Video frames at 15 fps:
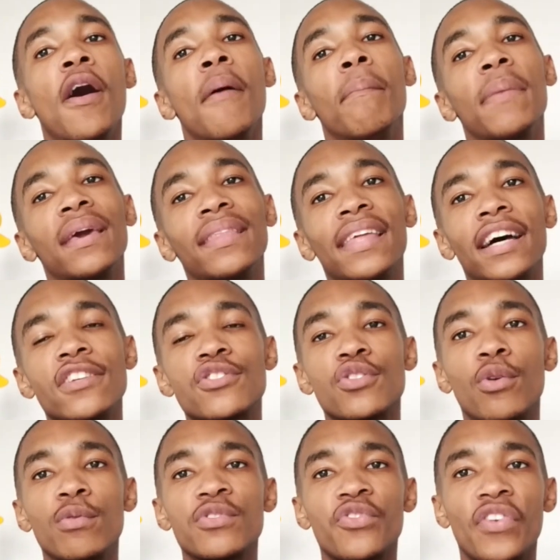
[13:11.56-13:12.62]
May their
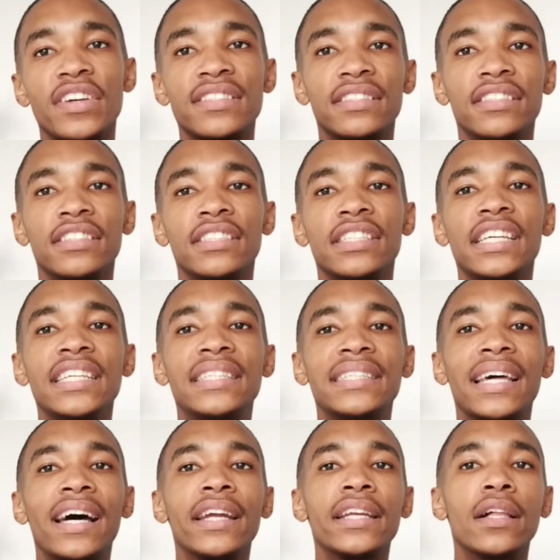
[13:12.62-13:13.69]
souls rest in
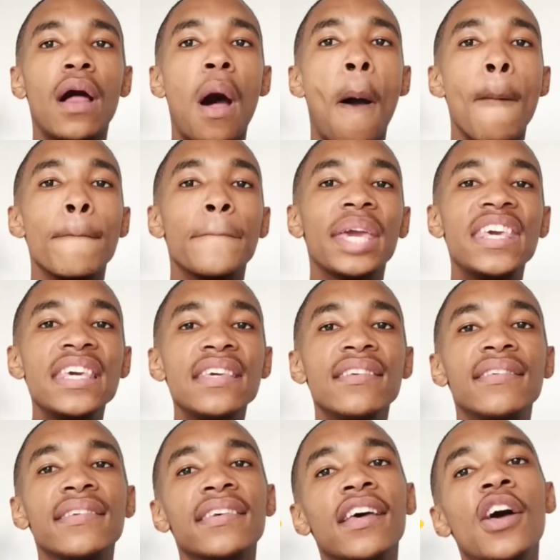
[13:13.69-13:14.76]
eternal
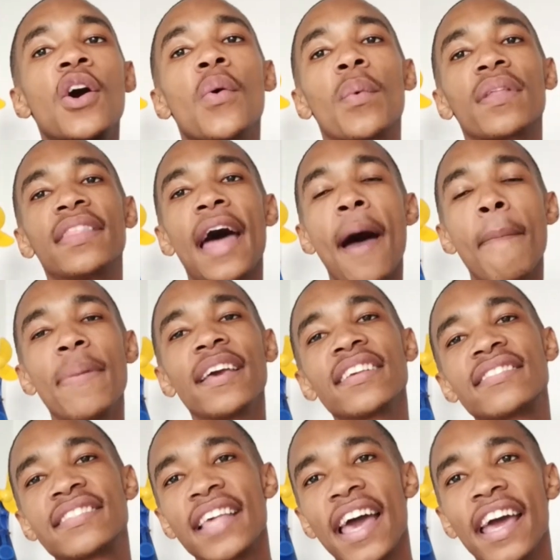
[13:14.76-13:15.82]
peace. With that being
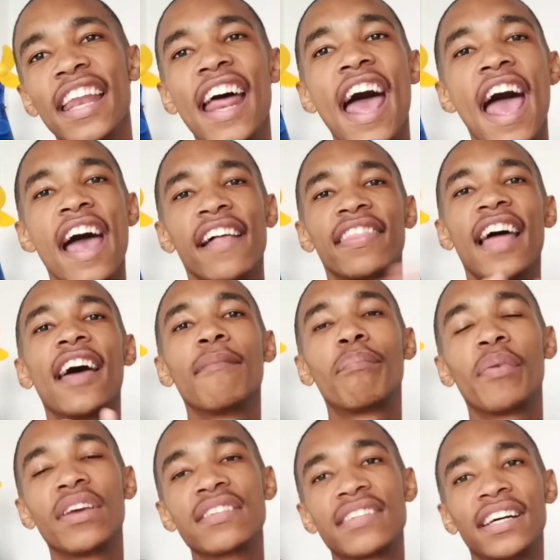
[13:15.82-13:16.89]
said, that
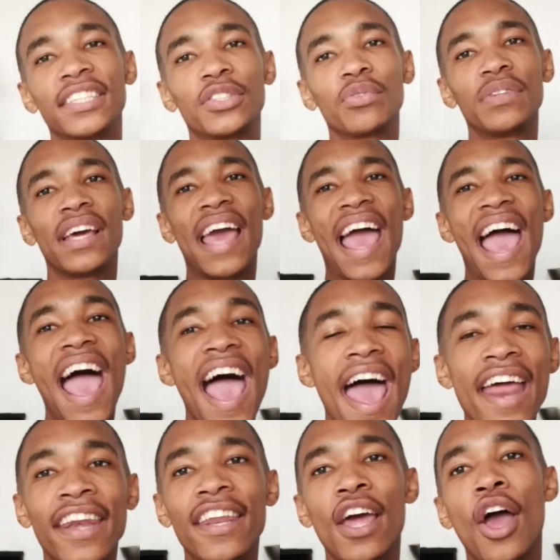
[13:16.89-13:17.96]
brings us to the
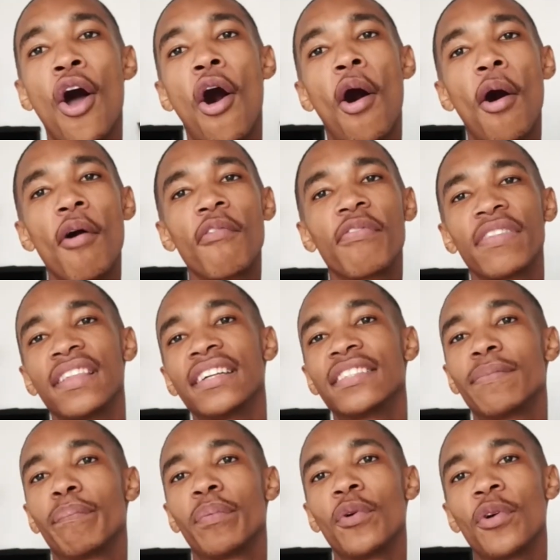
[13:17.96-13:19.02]
end of this
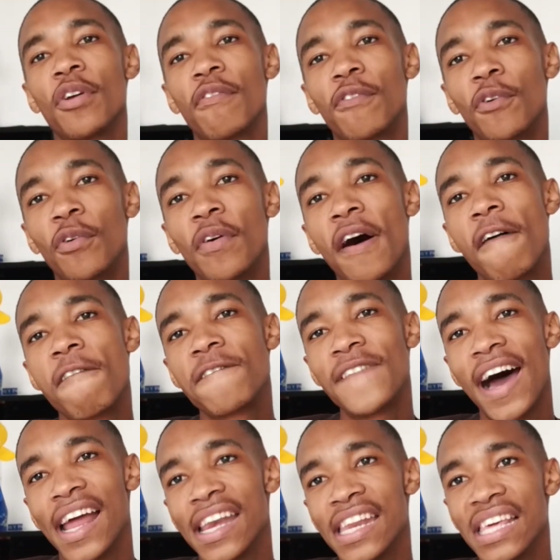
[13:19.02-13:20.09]
beautiful,
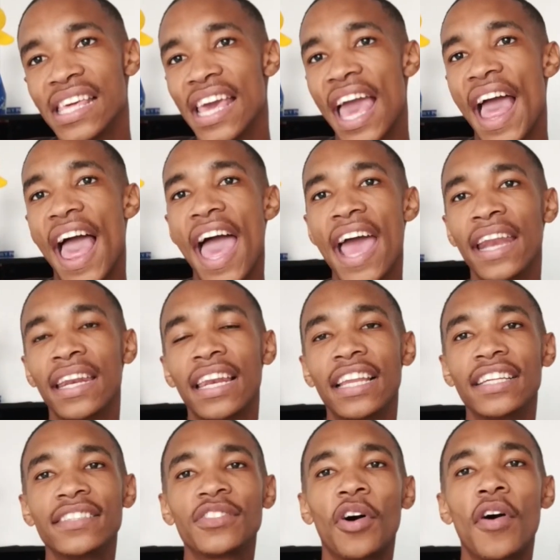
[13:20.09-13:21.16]
funny, and
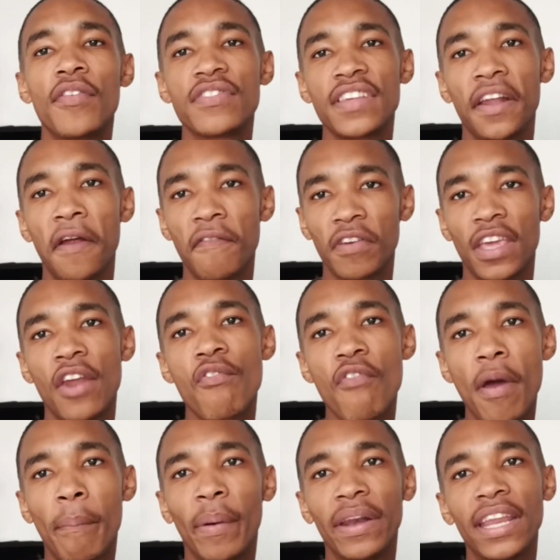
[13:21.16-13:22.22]
list of South African
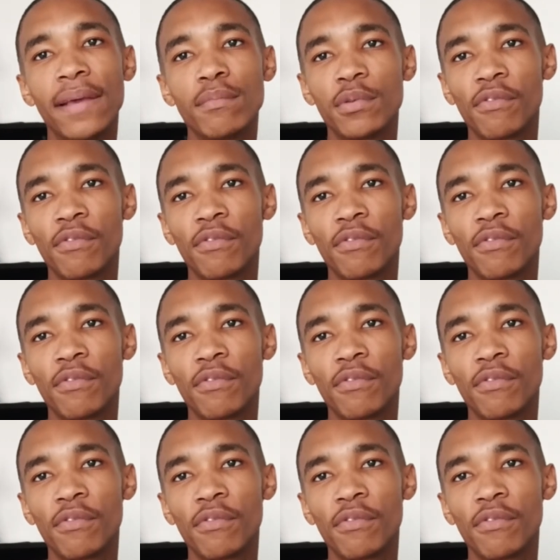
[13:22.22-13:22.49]
rapper names.